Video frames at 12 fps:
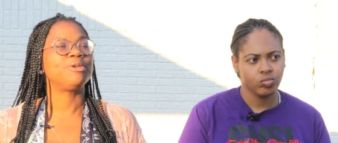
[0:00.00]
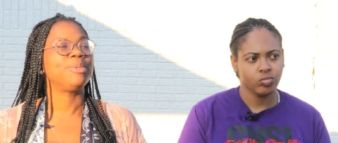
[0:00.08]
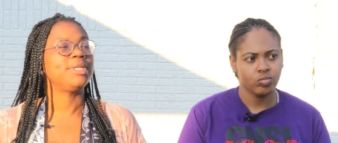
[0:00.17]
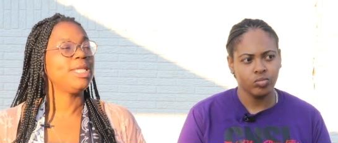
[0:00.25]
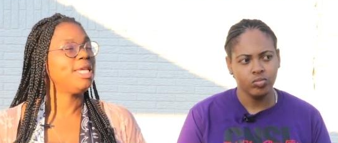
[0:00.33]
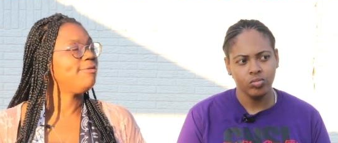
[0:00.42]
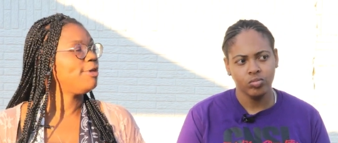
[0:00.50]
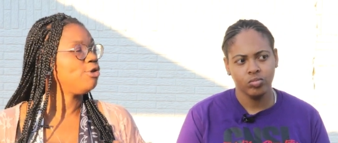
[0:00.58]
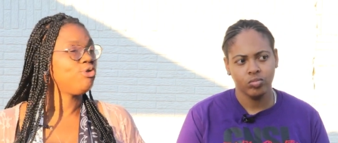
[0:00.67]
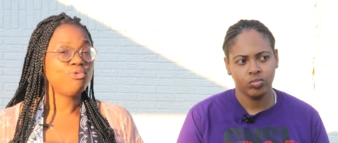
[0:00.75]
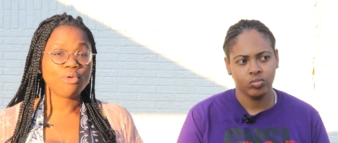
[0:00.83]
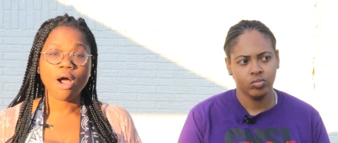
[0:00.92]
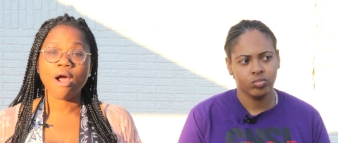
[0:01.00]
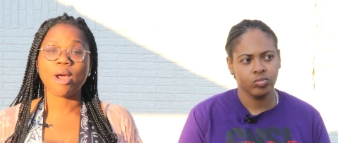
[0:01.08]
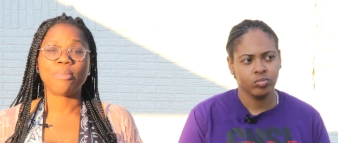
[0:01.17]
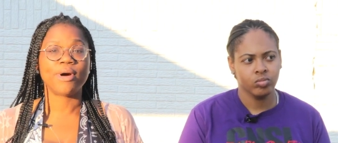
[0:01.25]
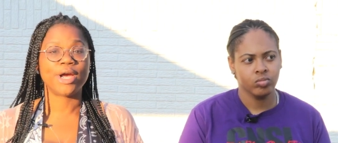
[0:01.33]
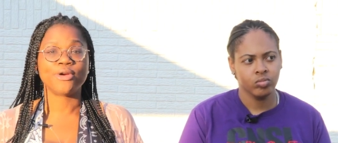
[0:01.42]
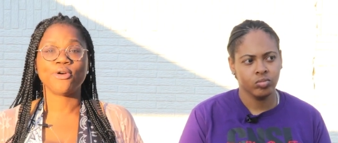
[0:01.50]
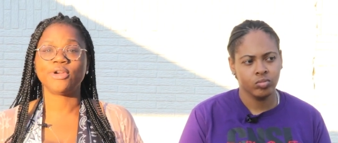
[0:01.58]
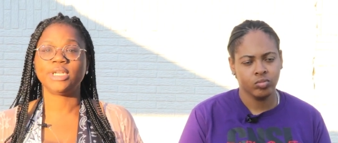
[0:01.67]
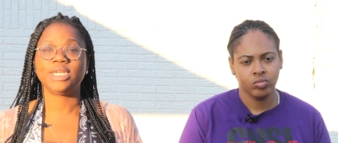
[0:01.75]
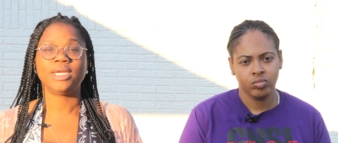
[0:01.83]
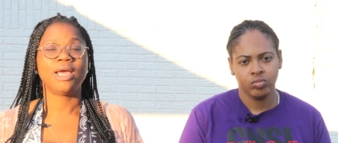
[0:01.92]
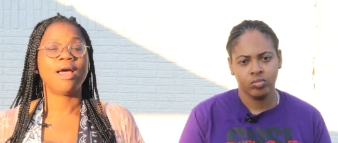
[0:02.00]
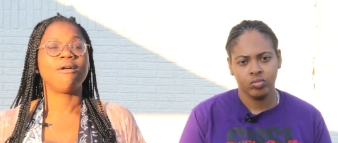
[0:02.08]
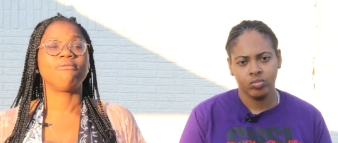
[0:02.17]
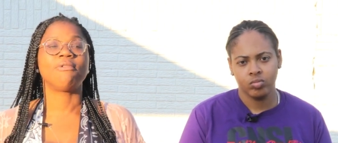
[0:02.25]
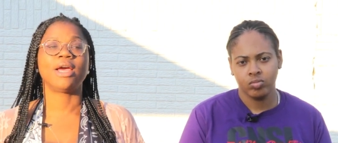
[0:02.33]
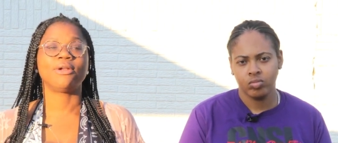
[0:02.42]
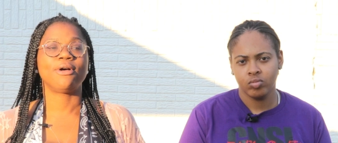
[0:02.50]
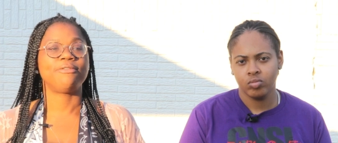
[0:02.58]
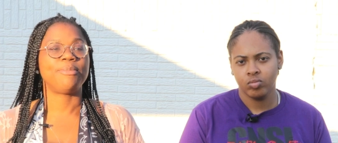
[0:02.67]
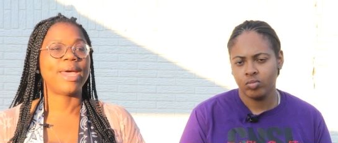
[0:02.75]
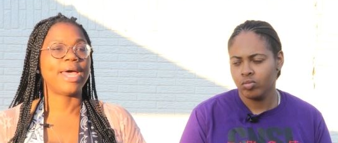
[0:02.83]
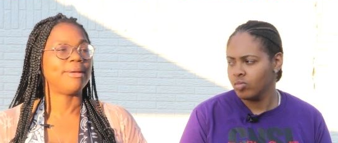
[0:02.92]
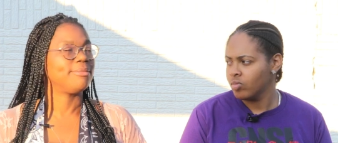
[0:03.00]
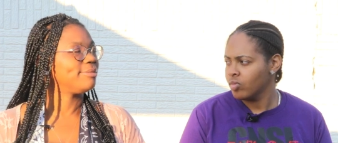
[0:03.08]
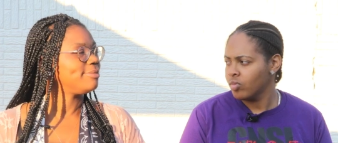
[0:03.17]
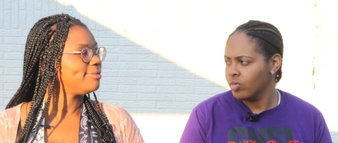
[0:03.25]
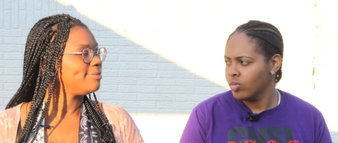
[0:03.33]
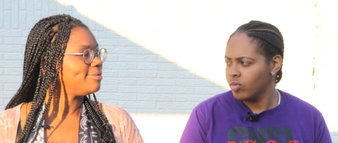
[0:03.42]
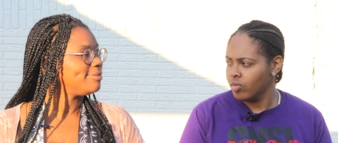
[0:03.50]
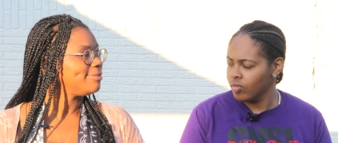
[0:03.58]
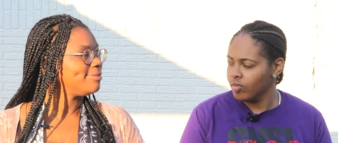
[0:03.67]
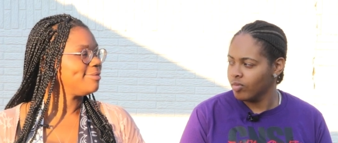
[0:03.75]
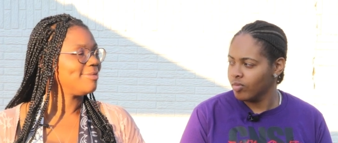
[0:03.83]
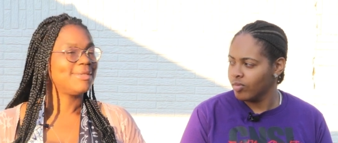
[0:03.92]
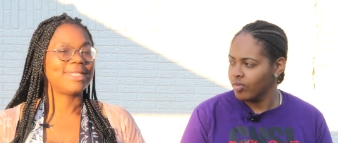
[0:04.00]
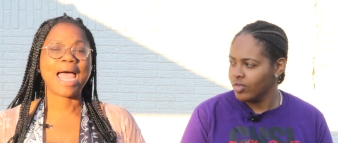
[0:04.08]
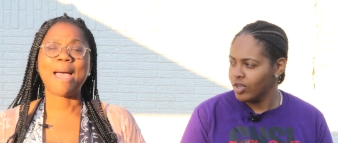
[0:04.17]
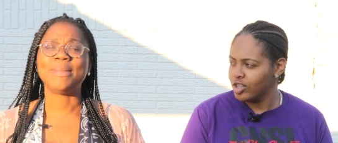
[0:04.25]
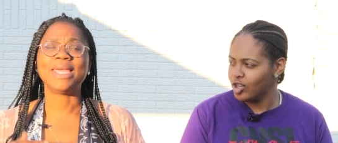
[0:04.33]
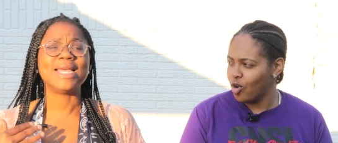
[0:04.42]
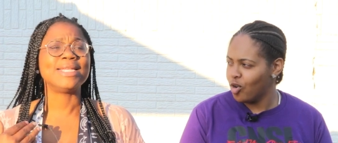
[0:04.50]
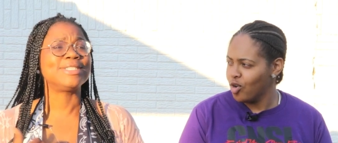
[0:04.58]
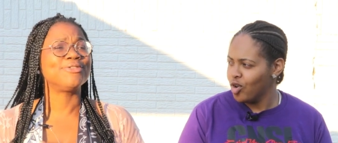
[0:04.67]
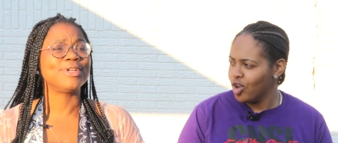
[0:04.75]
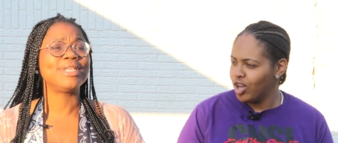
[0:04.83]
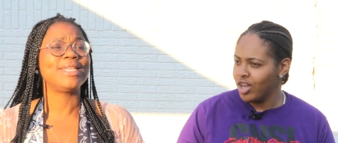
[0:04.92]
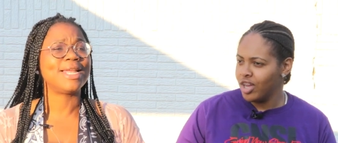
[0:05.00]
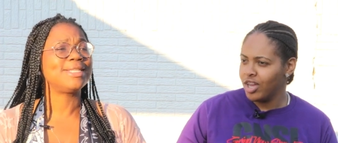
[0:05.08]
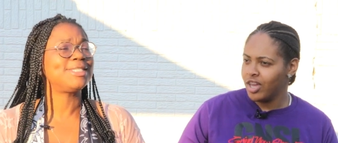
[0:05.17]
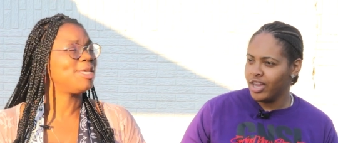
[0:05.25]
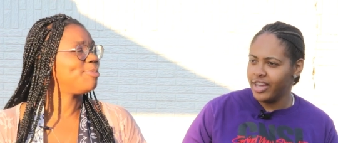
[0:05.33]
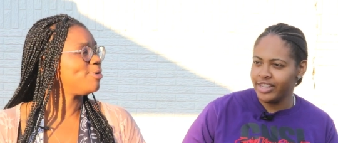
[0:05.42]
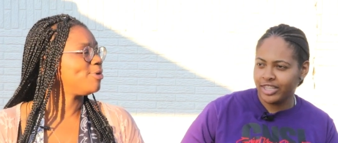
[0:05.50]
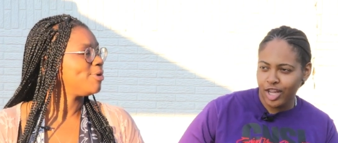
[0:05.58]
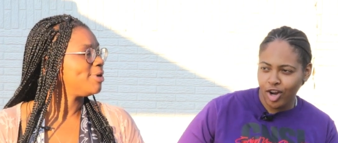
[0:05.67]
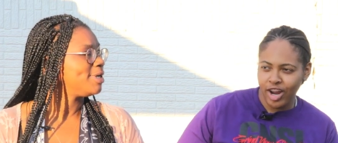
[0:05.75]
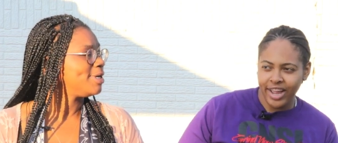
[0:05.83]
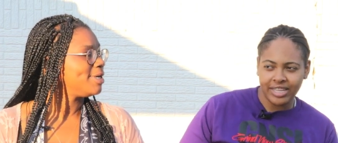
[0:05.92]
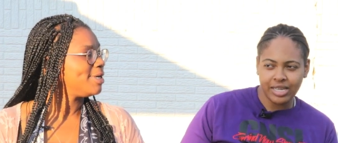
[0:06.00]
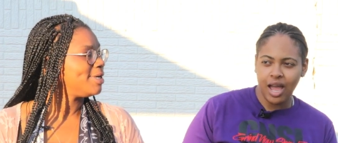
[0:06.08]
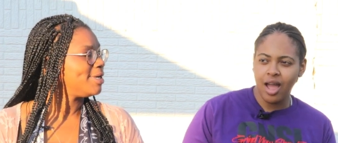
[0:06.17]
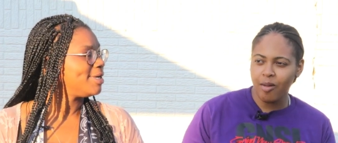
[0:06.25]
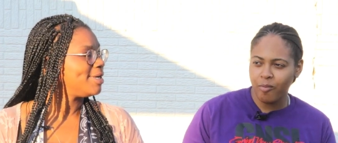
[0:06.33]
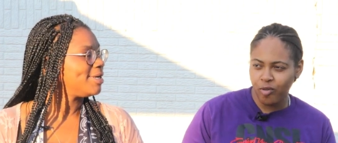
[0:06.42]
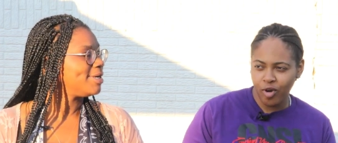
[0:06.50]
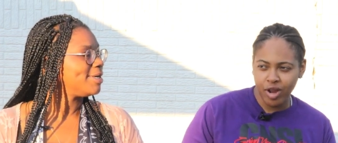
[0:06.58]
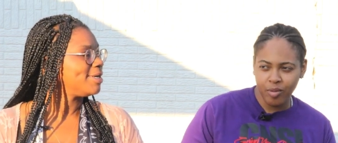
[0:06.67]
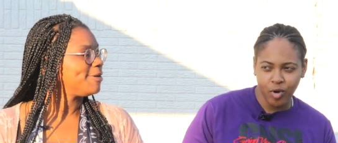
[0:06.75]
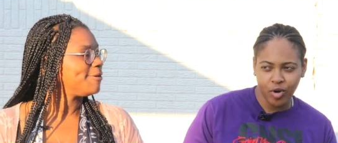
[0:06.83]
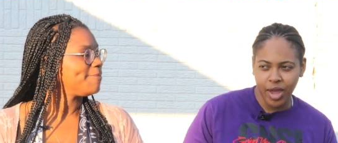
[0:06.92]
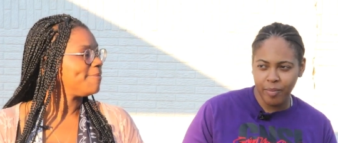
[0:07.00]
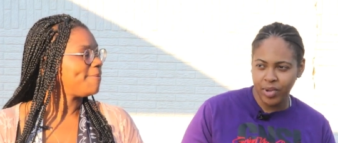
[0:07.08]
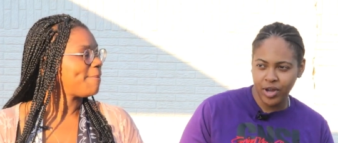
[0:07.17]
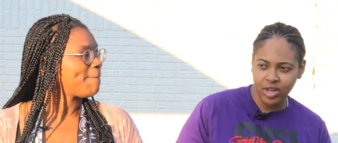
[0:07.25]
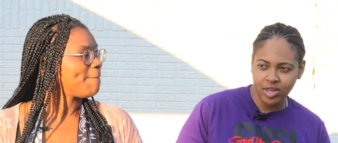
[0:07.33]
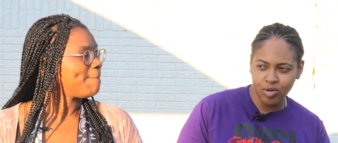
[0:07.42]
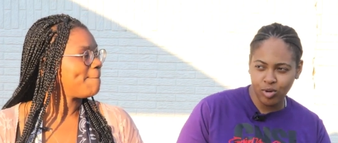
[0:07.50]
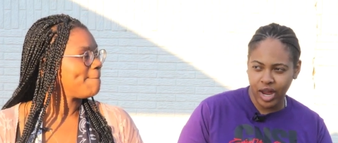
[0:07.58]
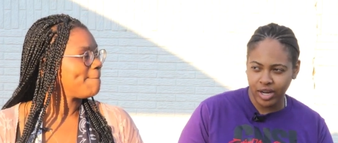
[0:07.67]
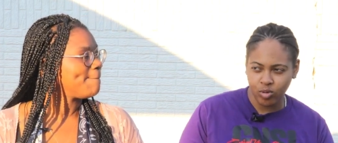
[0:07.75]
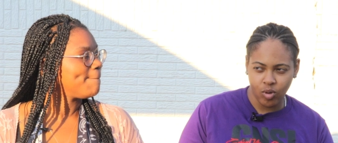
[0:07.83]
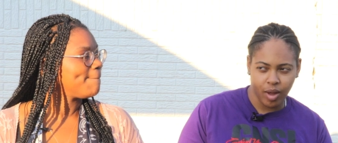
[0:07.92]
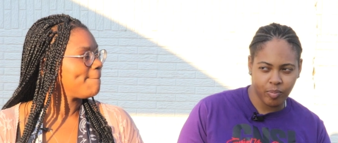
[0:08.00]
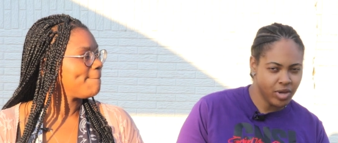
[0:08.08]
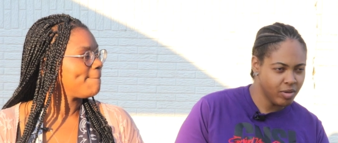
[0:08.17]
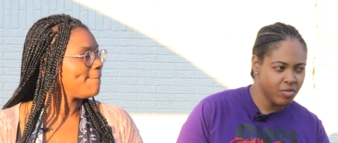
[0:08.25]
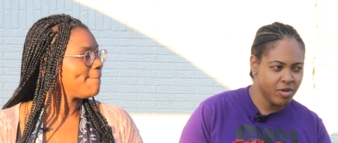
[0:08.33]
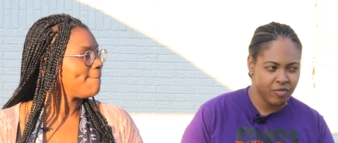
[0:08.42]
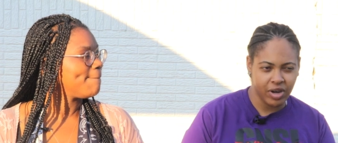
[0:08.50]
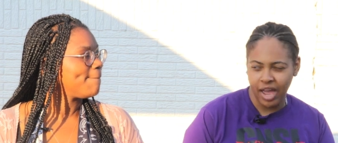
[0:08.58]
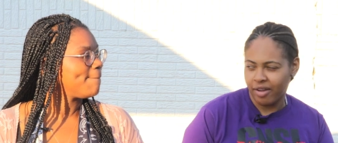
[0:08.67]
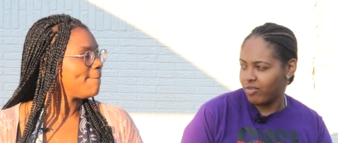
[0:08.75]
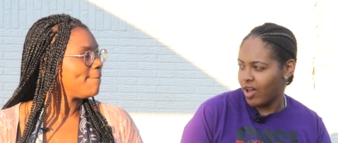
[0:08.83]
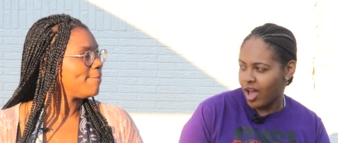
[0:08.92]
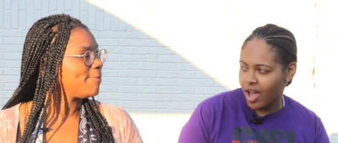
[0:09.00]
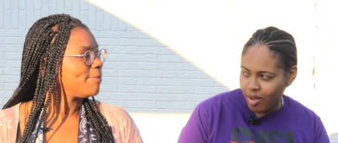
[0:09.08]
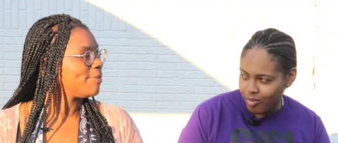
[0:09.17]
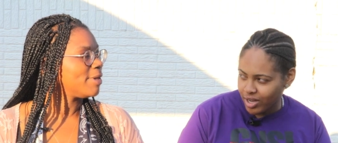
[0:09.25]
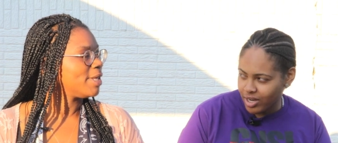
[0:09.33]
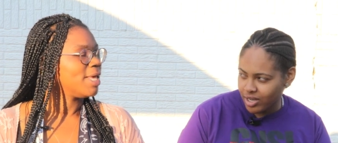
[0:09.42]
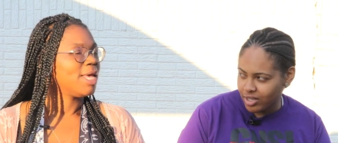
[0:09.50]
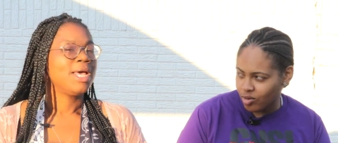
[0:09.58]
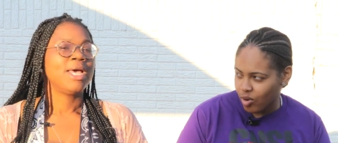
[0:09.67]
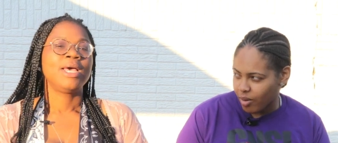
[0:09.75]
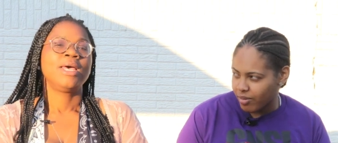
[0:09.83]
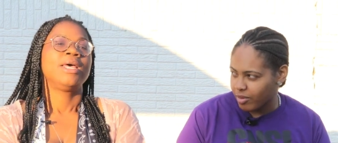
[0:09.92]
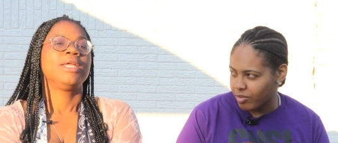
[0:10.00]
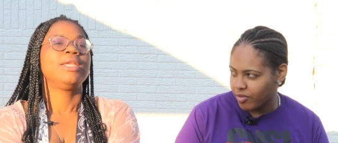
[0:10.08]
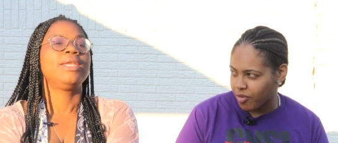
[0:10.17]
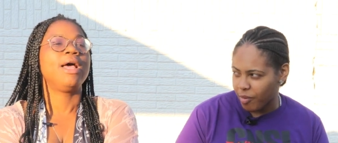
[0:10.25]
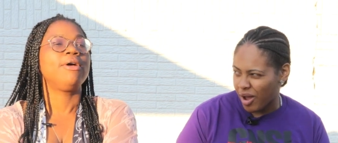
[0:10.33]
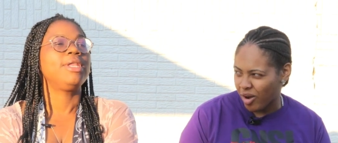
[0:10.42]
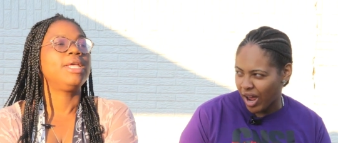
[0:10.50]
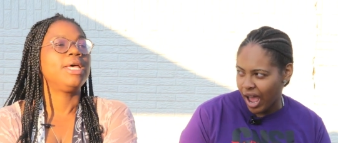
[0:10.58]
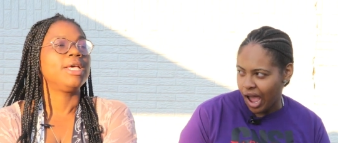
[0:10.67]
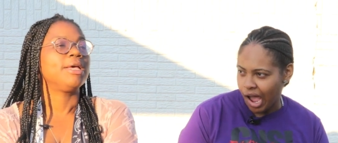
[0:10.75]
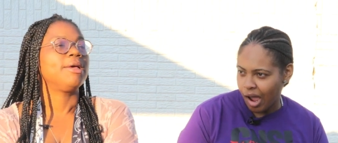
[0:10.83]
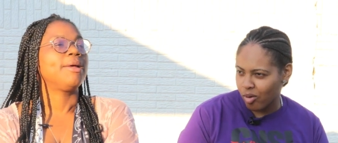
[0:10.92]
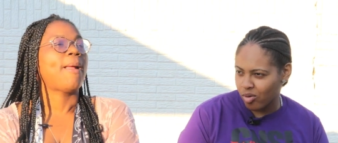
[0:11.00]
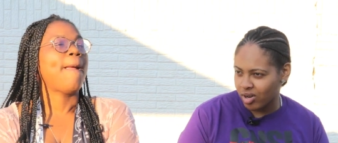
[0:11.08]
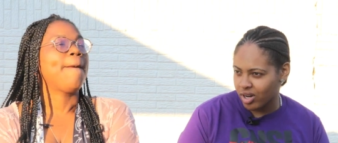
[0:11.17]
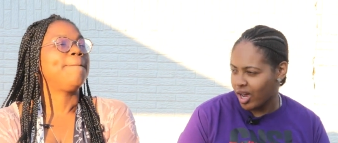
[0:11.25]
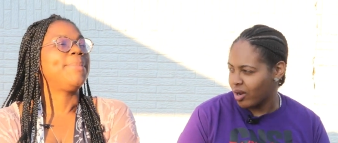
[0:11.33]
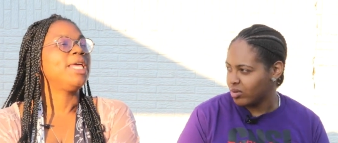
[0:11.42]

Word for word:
Speaker 1: to believe that you are a priority right off bat I mean, so it's really that simple. Is
Speaker 2: there a time frame on that picking you? Like, do I pick me for like five minutes? Do I pick me for now, look, an hour? Like,